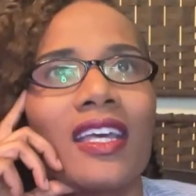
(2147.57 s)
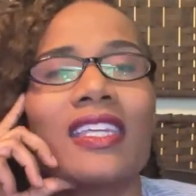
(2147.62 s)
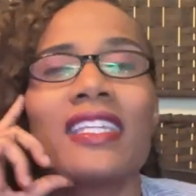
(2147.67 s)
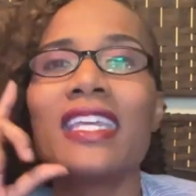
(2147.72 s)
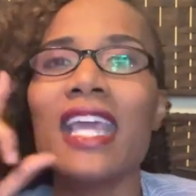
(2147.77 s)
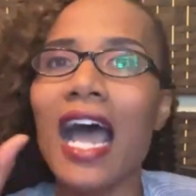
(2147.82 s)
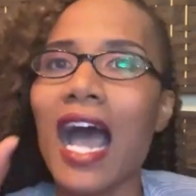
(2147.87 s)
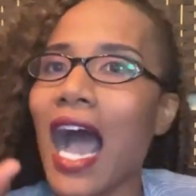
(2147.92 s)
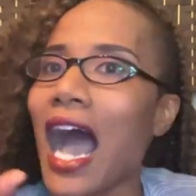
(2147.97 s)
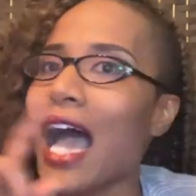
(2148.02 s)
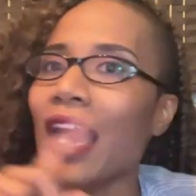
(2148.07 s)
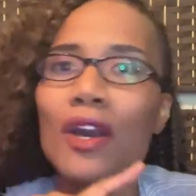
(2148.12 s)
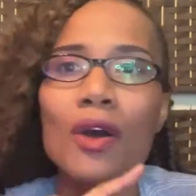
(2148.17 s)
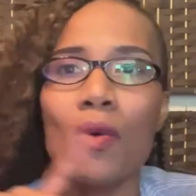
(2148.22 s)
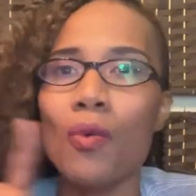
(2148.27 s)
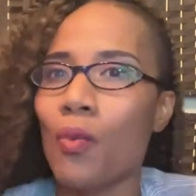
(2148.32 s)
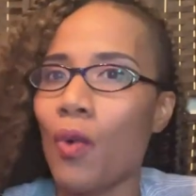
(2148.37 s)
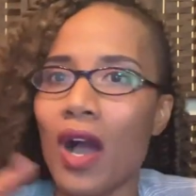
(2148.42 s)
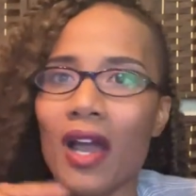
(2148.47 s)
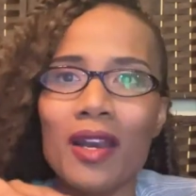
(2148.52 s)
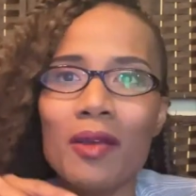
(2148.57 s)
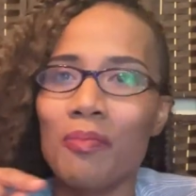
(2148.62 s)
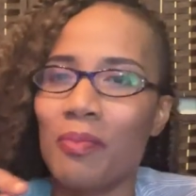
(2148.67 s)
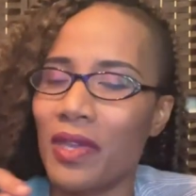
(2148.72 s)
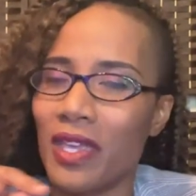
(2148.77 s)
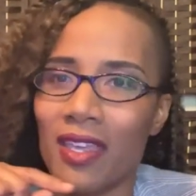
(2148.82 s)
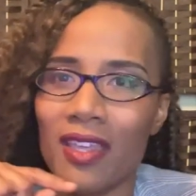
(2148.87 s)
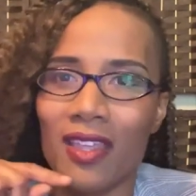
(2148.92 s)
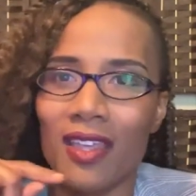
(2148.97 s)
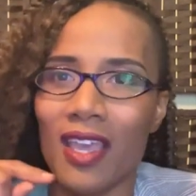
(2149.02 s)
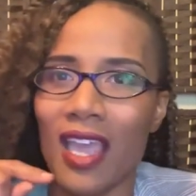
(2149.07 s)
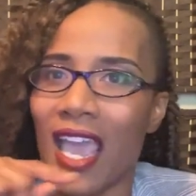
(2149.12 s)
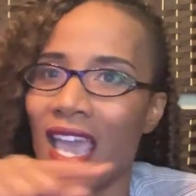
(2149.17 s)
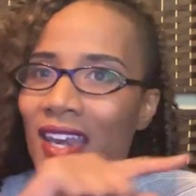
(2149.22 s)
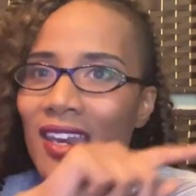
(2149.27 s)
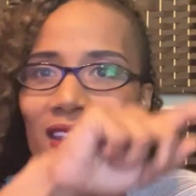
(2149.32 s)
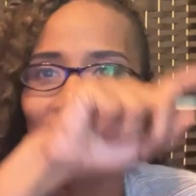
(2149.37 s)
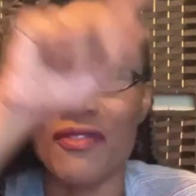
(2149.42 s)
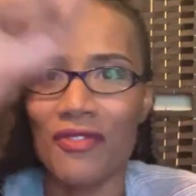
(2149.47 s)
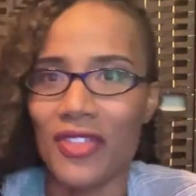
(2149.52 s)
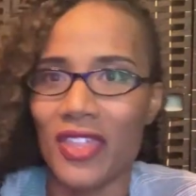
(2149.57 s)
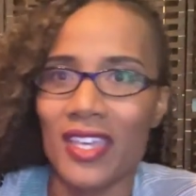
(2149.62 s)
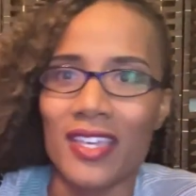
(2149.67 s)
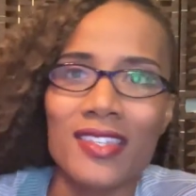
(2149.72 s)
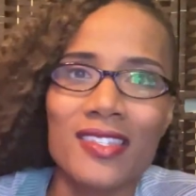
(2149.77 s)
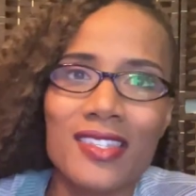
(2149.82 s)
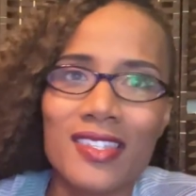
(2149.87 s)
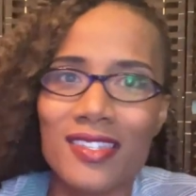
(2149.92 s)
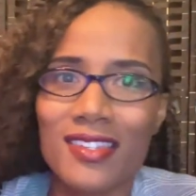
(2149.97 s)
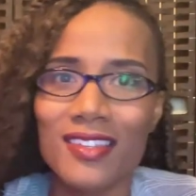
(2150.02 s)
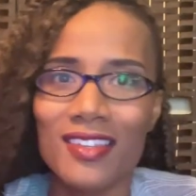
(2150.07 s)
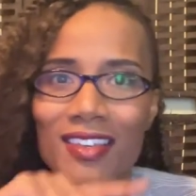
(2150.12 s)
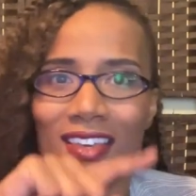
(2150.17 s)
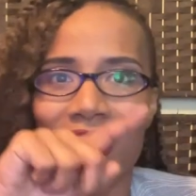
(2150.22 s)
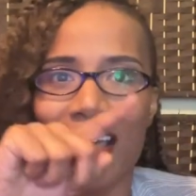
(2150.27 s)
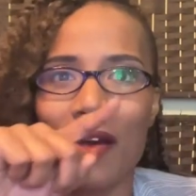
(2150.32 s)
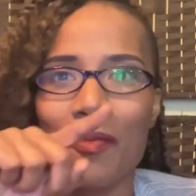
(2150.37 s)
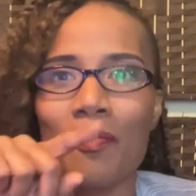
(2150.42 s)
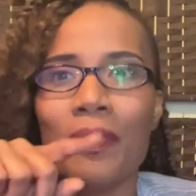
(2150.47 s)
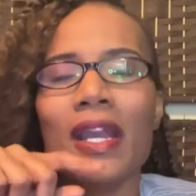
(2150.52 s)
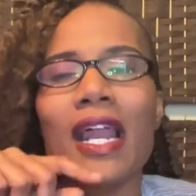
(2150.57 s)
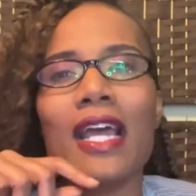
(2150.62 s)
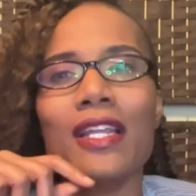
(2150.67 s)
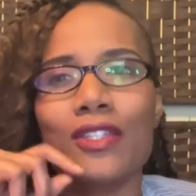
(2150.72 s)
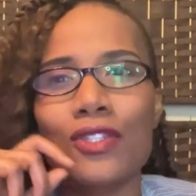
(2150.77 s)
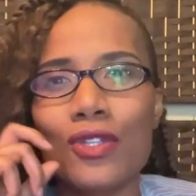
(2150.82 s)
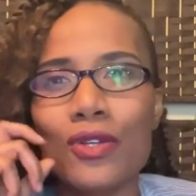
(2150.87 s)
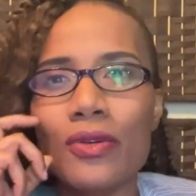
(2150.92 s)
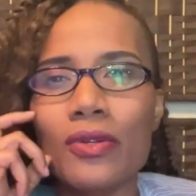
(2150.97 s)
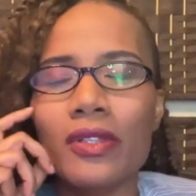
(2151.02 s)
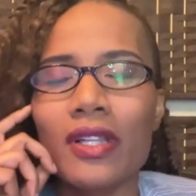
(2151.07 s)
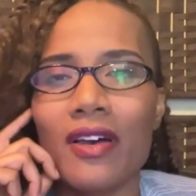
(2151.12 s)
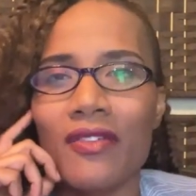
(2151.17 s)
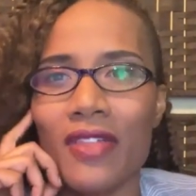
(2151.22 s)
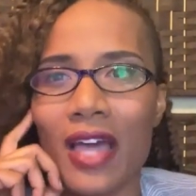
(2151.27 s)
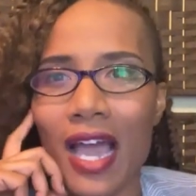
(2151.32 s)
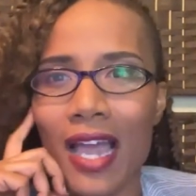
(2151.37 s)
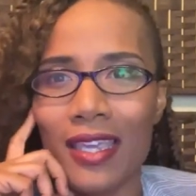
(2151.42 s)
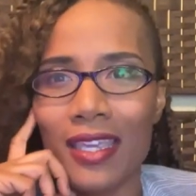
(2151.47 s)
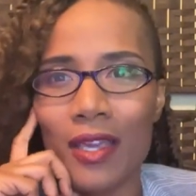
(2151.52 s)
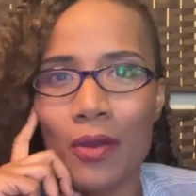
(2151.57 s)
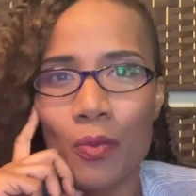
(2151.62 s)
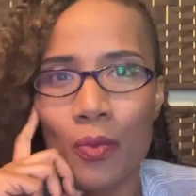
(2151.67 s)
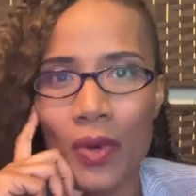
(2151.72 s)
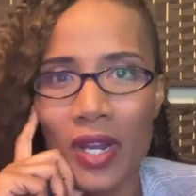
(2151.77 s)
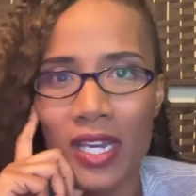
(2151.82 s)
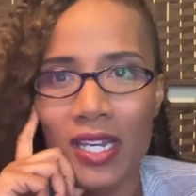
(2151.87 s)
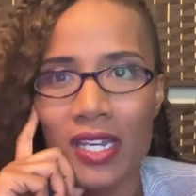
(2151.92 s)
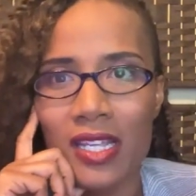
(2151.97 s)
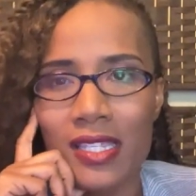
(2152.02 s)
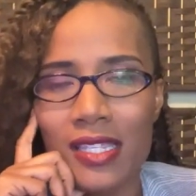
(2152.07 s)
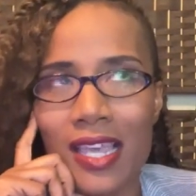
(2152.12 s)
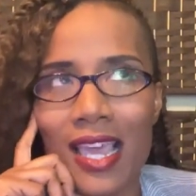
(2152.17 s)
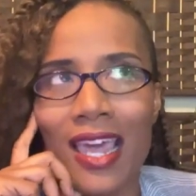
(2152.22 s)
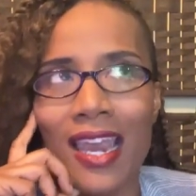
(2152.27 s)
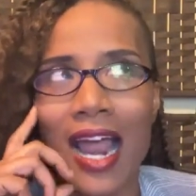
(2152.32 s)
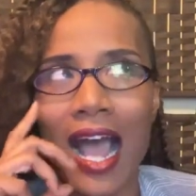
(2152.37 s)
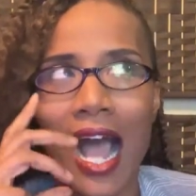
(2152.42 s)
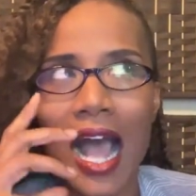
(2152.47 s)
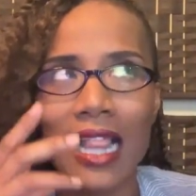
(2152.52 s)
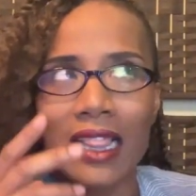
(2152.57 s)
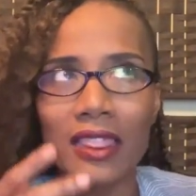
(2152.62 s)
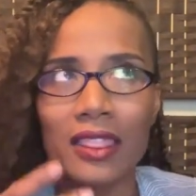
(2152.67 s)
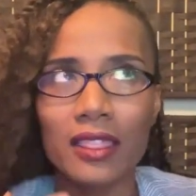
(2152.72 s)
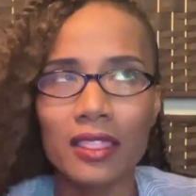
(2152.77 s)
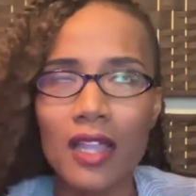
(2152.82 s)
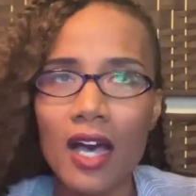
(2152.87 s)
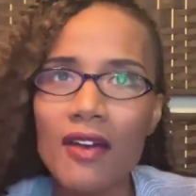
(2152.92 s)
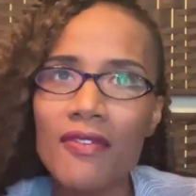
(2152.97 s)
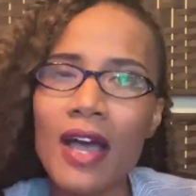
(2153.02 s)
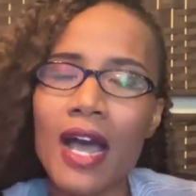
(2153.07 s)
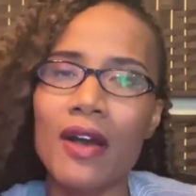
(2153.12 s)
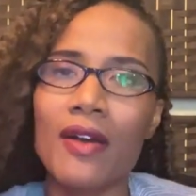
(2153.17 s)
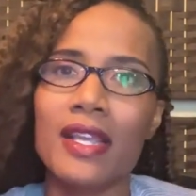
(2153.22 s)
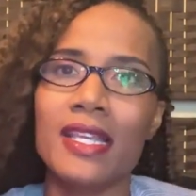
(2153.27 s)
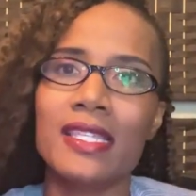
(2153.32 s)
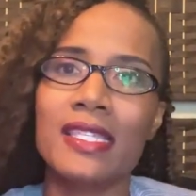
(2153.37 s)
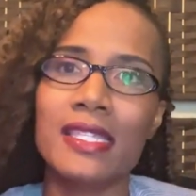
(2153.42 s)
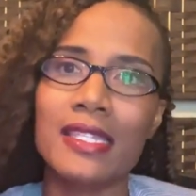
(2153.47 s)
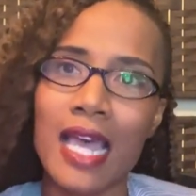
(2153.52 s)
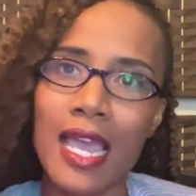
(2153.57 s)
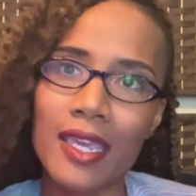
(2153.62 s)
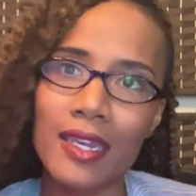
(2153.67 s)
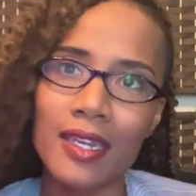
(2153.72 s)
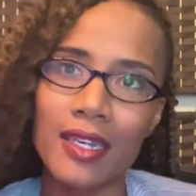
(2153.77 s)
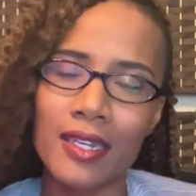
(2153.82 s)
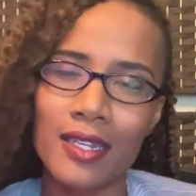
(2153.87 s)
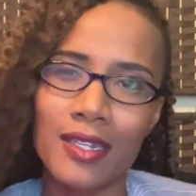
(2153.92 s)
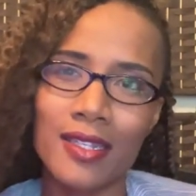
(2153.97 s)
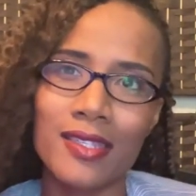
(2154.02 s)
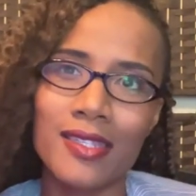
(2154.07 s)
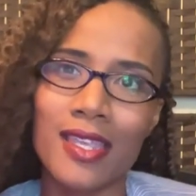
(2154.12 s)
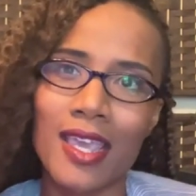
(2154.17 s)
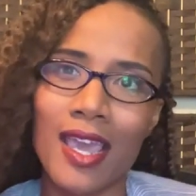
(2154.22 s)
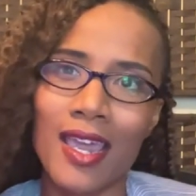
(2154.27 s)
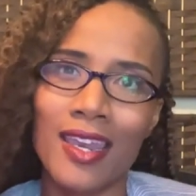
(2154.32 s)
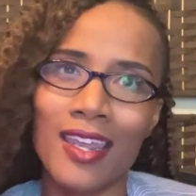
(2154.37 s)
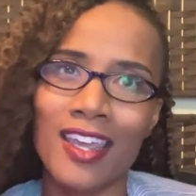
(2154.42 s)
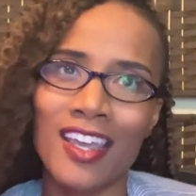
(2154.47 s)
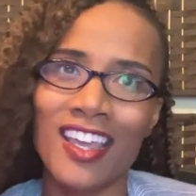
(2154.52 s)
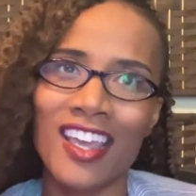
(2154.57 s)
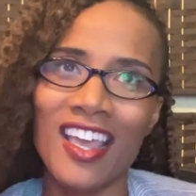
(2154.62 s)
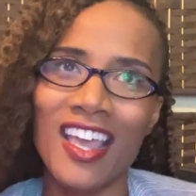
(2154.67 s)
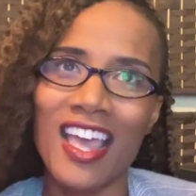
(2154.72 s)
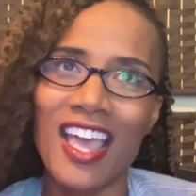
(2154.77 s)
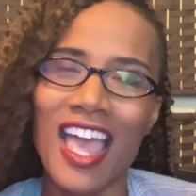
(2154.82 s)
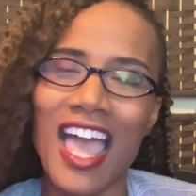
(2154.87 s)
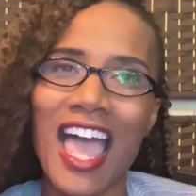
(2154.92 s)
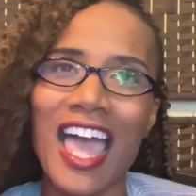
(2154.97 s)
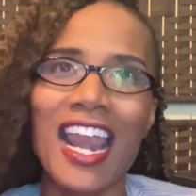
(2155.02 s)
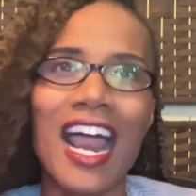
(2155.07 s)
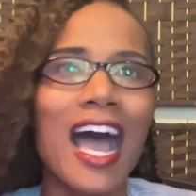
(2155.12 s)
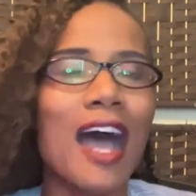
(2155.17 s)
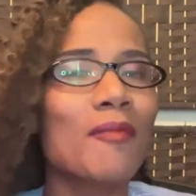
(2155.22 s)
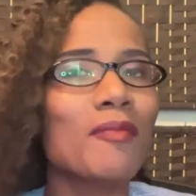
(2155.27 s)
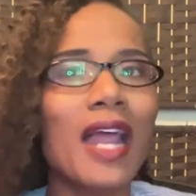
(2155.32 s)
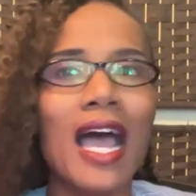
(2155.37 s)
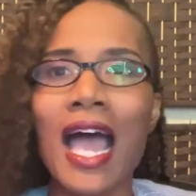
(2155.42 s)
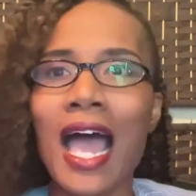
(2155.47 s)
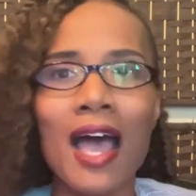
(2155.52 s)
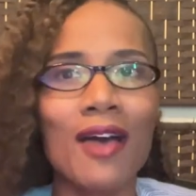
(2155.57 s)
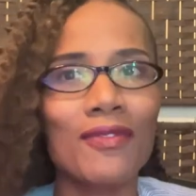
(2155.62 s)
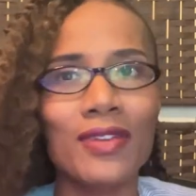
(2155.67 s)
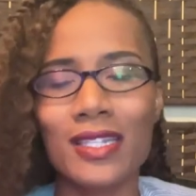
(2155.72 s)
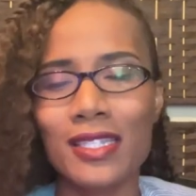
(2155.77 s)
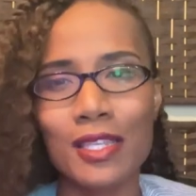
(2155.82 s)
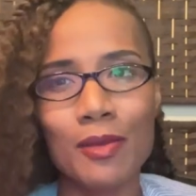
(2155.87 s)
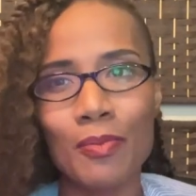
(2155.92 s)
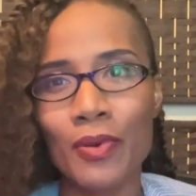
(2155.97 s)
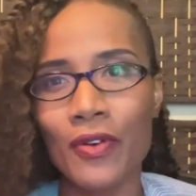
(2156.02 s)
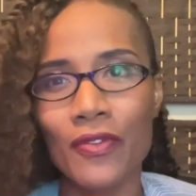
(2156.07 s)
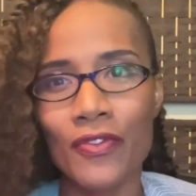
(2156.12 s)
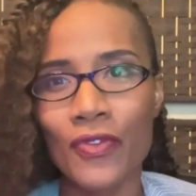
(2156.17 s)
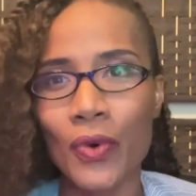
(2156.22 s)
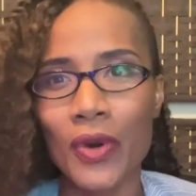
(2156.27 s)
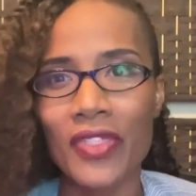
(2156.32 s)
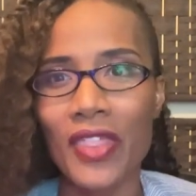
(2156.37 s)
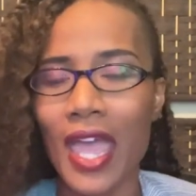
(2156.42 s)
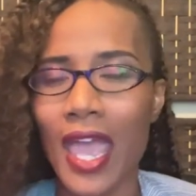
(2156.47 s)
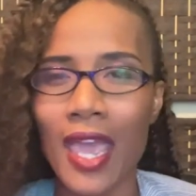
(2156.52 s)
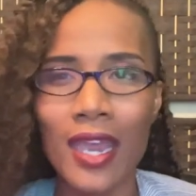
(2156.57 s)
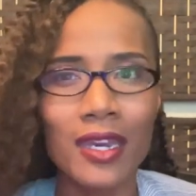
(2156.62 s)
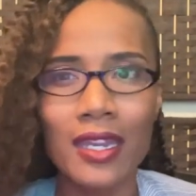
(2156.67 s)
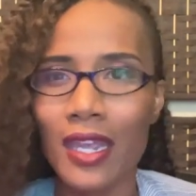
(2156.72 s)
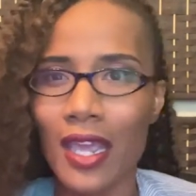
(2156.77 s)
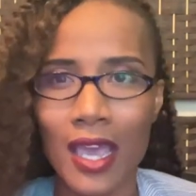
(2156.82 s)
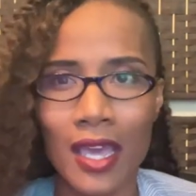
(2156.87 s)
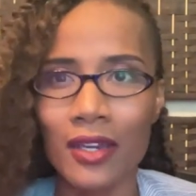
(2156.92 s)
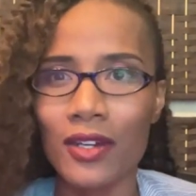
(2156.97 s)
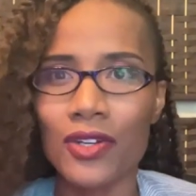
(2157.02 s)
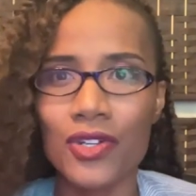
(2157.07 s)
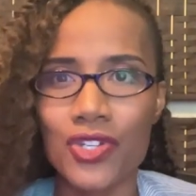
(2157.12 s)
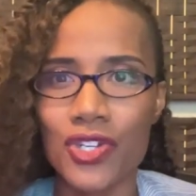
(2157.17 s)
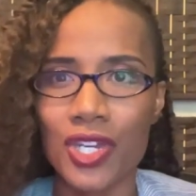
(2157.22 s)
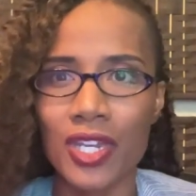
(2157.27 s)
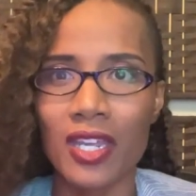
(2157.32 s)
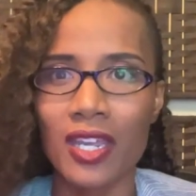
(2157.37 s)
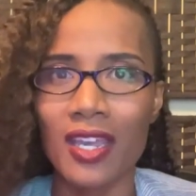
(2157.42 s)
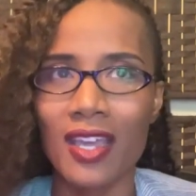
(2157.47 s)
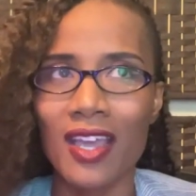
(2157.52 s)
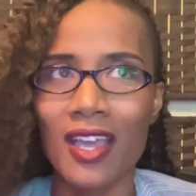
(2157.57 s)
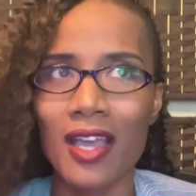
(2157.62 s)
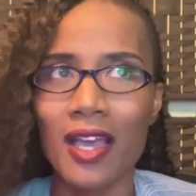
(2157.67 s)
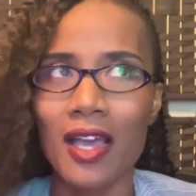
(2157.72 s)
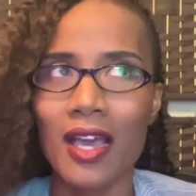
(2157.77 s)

yeah, I don't want to be any of this, but I do love that I can witness it. And I love how excited he's getting and I'm not having to put forth any energy.